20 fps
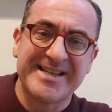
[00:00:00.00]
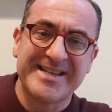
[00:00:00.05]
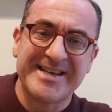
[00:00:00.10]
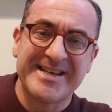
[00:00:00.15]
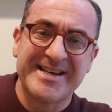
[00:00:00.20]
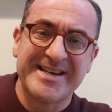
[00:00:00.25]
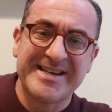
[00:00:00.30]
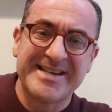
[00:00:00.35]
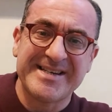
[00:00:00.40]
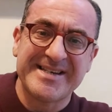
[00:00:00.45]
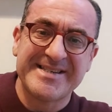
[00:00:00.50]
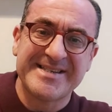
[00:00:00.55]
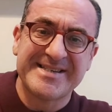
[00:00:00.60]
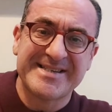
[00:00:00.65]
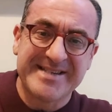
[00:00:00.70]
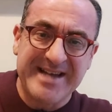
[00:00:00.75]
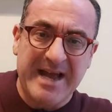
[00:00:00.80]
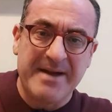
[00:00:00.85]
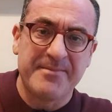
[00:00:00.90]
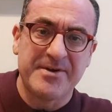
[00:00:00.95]
that is
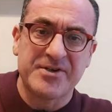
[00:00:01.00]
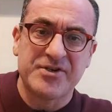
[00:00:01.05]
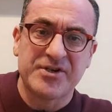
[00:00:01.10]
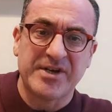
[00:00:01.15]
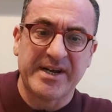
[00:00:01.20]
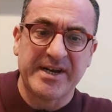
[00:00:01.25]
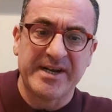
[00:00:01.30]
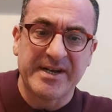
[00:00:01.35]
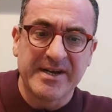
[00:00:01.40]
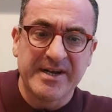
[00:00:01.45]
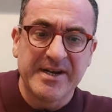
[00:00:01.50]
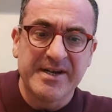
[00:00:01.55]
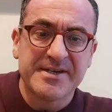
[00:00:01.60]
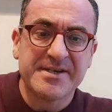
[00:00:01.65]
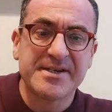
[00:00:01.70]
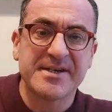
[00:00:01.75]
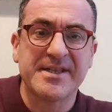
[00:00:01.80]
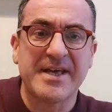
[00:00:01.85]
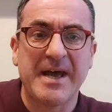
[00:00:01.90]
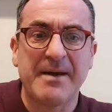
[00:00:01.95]
damaging
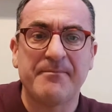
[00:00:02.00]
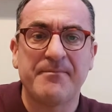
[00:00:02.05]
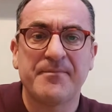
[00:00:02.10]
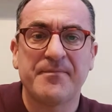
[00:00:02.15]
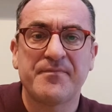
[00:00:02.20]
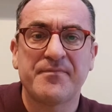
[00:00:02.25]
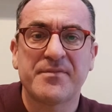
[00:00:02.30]
to them?